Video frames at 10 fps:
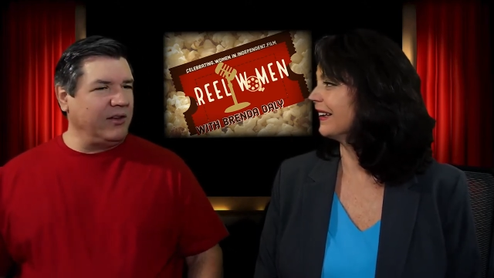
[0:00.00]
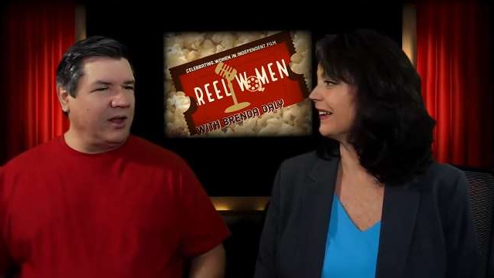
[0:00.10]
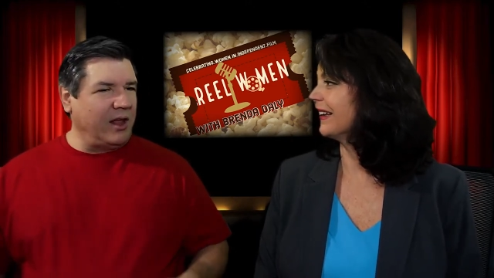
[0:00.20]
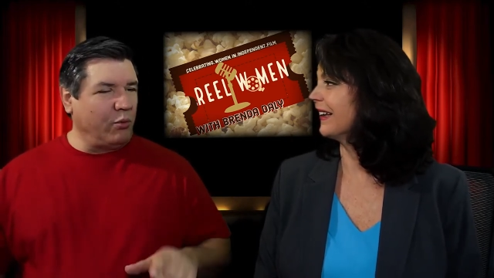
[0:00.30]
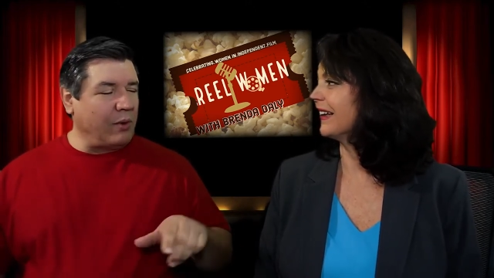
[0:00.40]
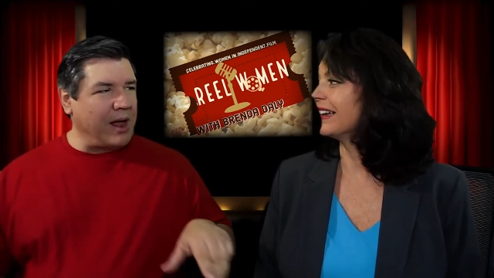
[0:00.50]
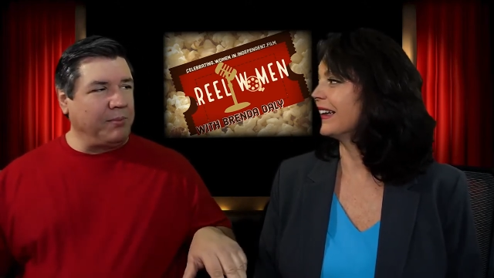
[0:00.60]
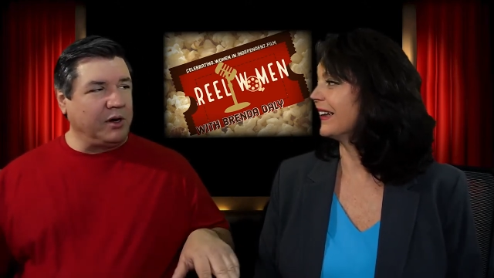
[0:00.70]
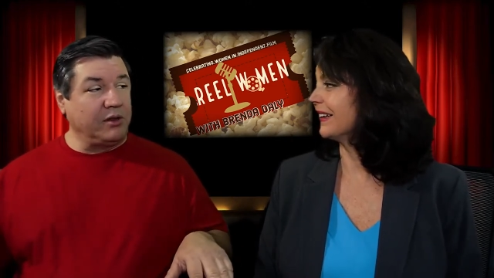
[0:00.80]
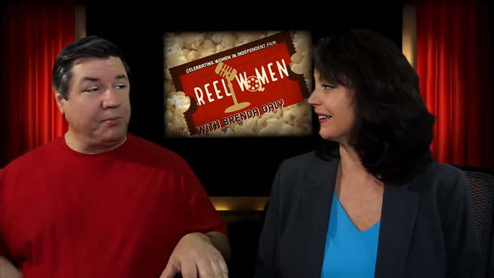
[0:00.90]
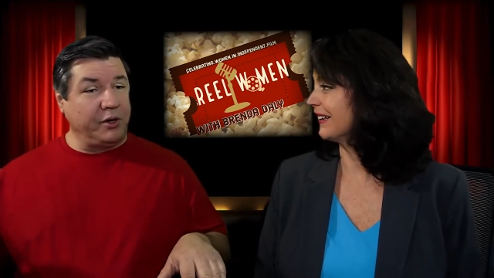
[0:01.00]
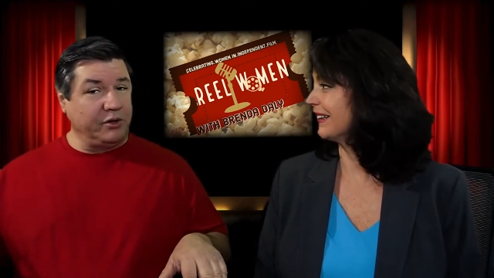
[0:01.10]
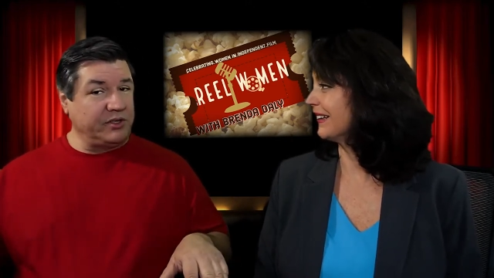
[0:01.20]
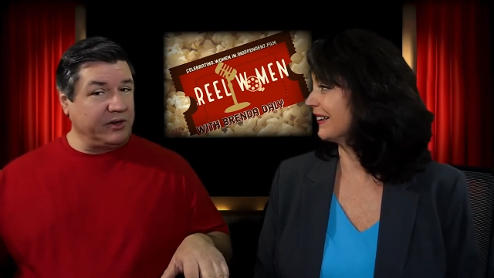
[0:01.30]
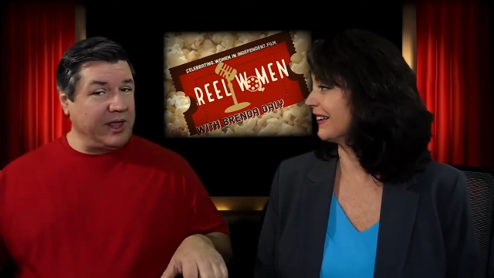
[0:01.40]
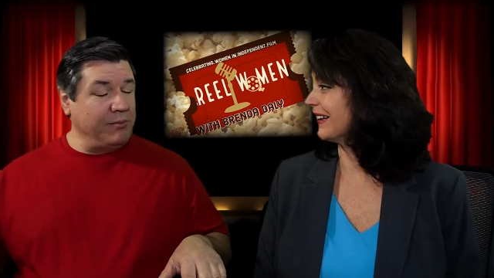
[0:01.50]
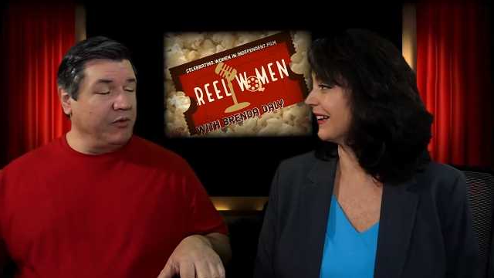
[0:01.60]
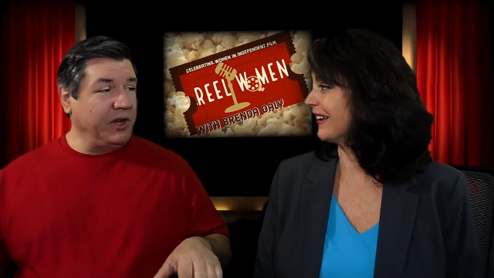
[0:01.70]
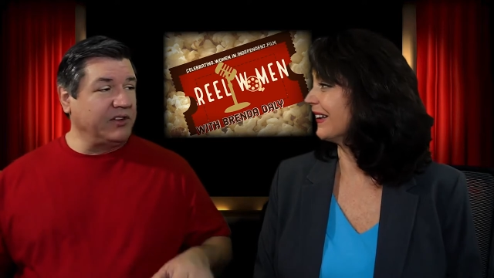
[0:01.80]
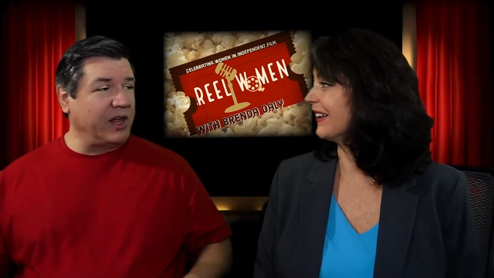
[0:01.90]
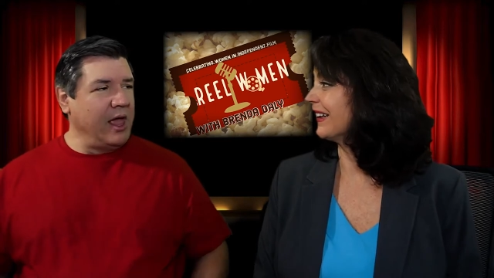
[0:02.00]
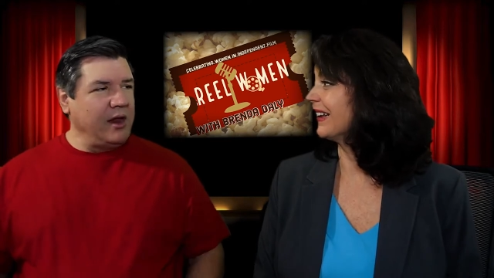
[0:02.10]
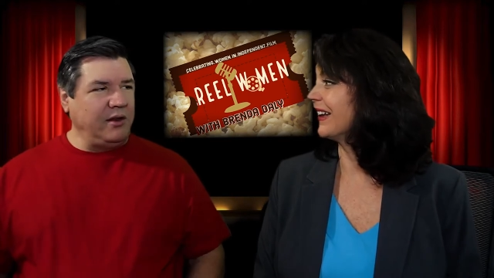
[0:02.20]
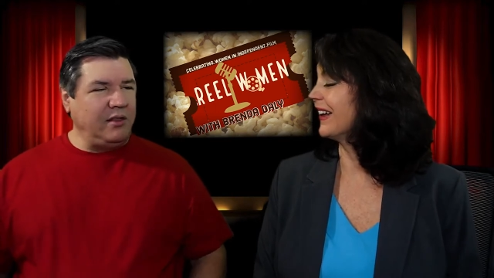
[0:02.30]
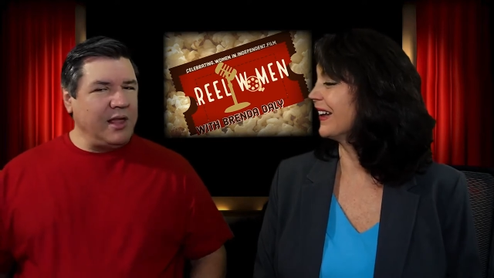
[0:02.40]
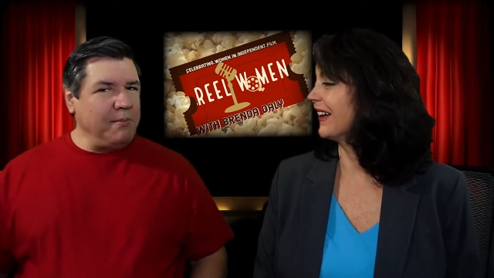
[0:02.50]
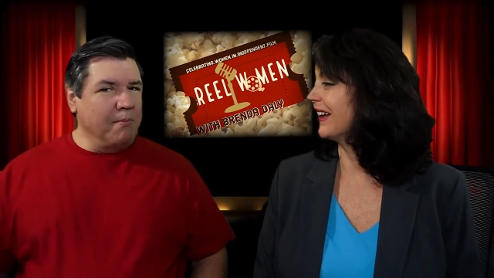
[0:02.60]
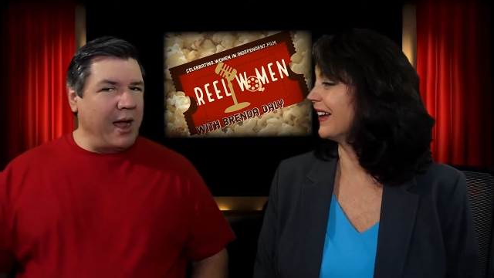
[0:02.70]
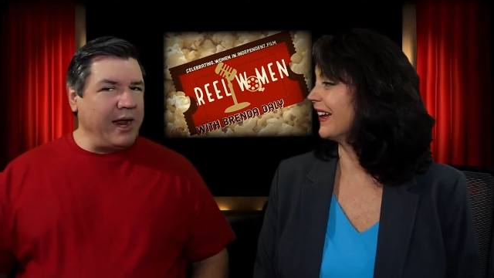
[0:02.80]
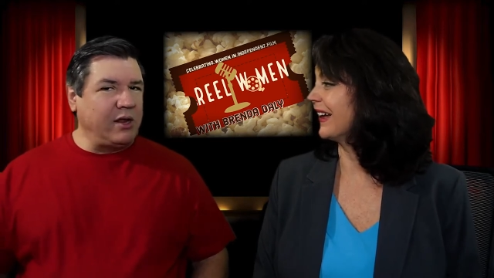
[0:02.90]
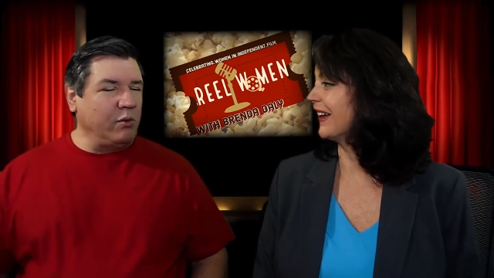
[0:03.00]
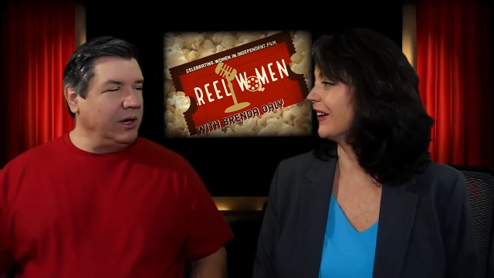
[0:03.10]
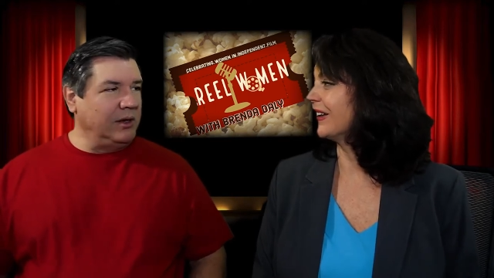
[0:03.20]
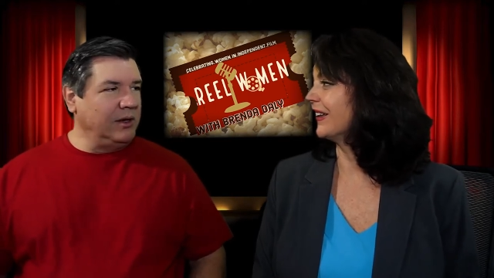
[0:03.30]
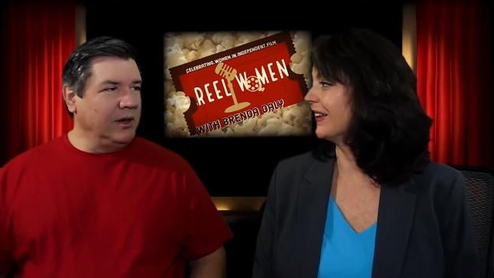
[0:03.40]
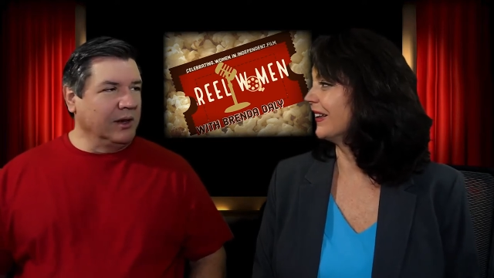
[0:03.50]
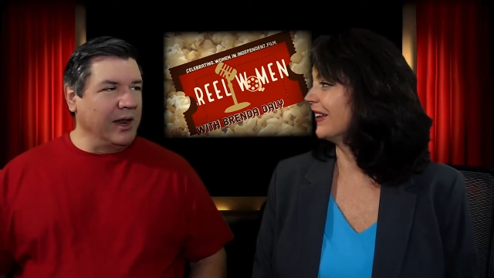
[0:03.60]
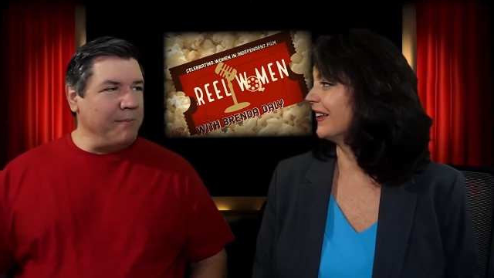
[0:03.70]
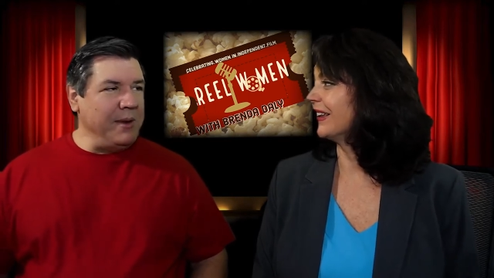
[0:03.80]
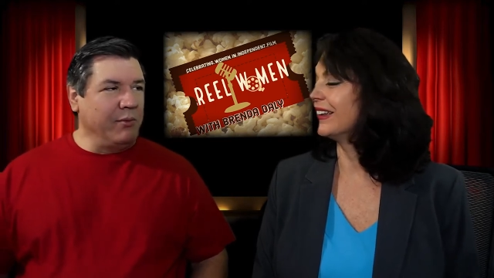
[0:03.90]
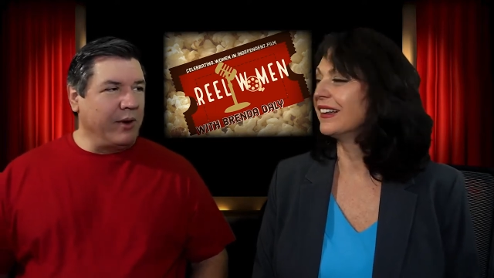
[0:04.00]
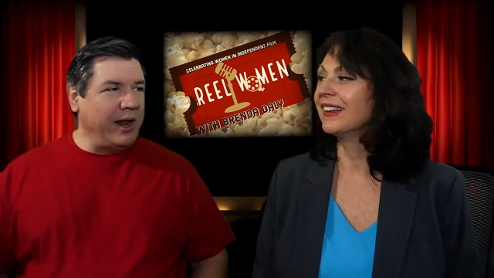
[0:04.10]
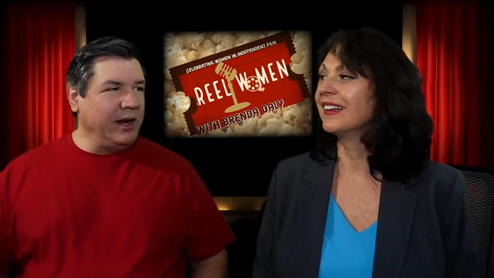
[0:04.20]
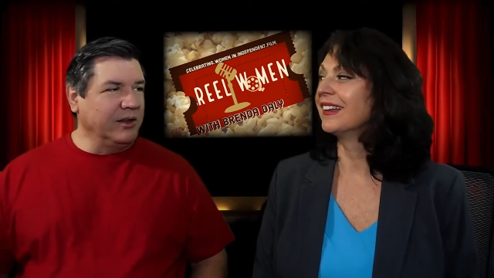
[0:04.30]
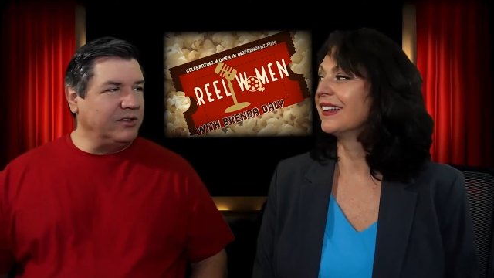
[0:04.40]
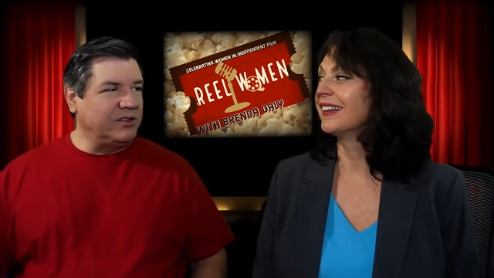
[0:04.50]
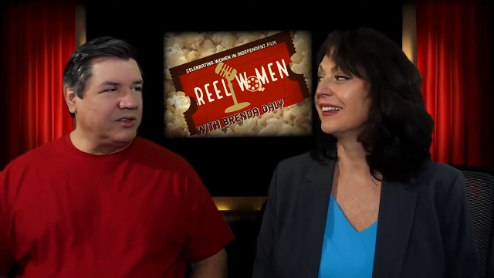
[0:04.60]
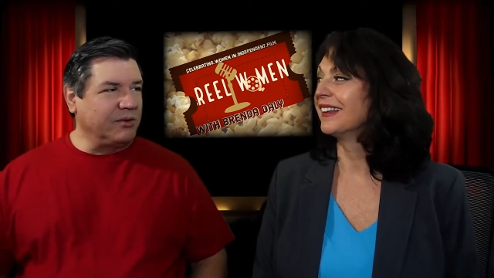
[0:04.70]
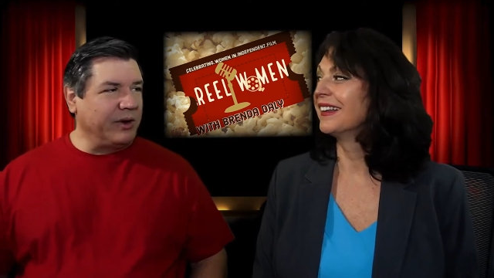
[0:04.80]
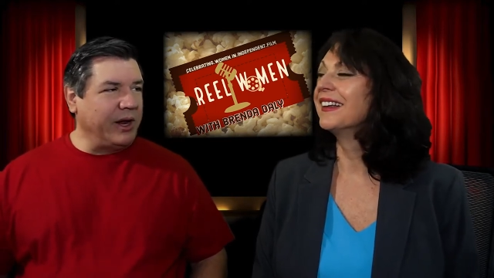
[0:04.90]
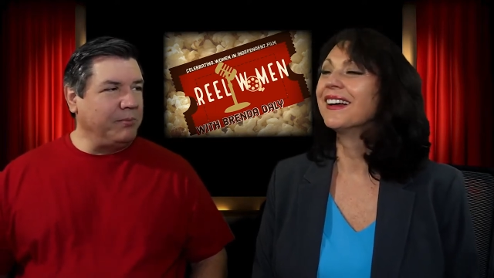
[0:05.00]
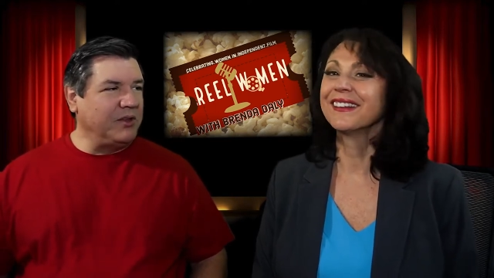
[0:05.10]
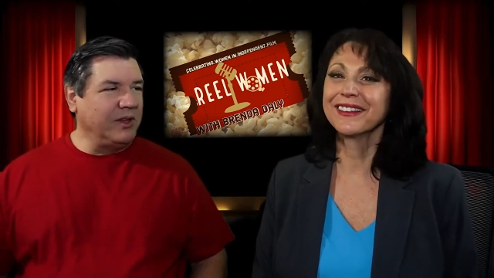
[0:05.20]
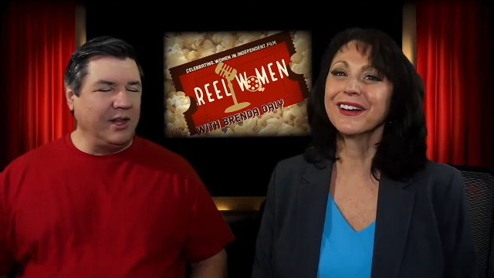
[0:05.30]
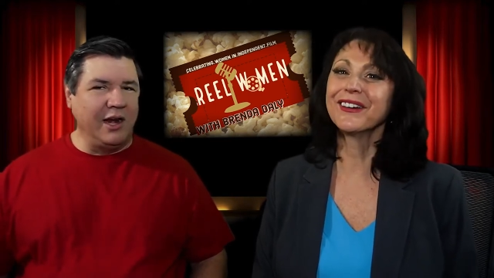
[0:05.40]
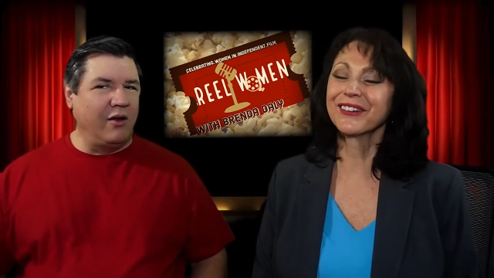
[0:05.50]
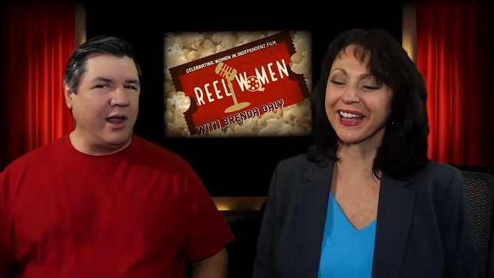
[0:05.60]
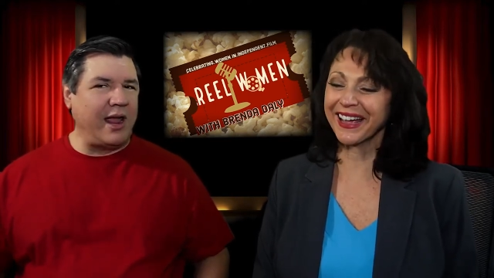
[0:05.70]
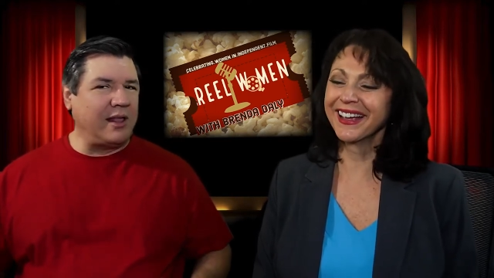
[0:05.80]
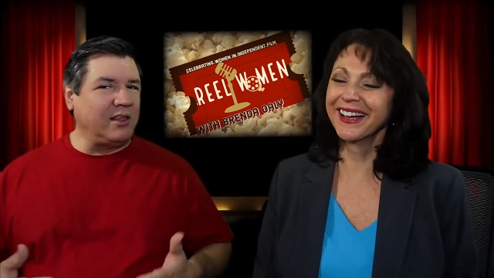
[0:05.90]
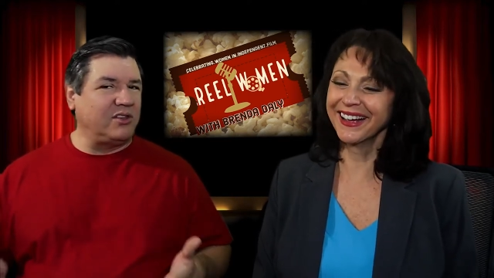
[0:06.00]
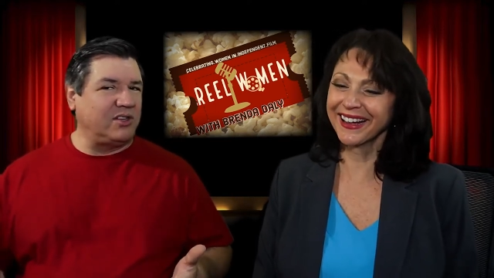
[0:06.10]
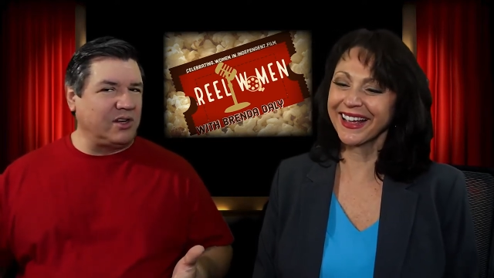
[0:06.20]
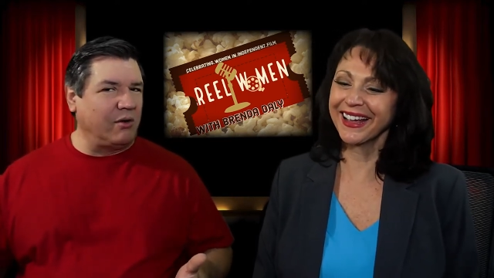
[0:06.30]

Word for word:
Speaker 1: uh, Robert, the producer of that movie, he's like, "Do you think Mike would let me write his script?" Oh, you know, okay. I had the okay.